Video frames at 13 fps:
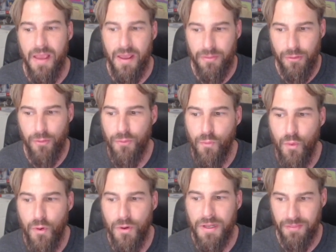And though the
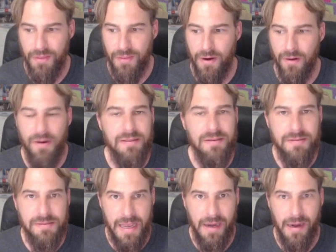word there,
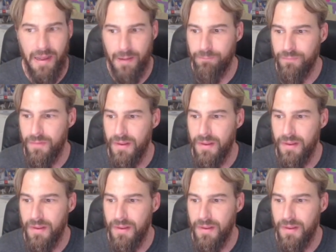zera,